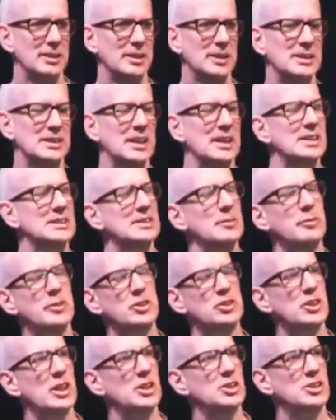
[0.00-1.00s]
he's like, something
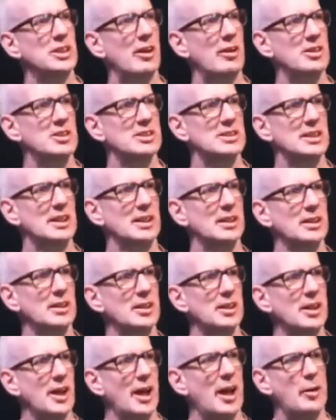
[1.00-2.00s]
changed. Now I just think,
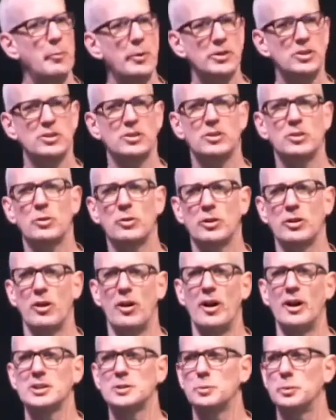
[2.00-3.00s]
I bet you they're going to the
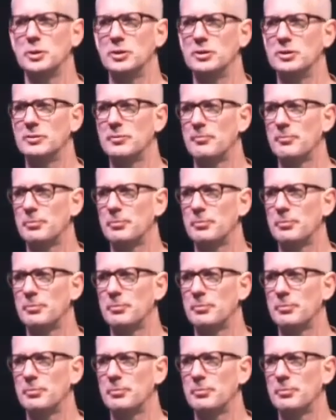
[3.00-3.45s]
hospital.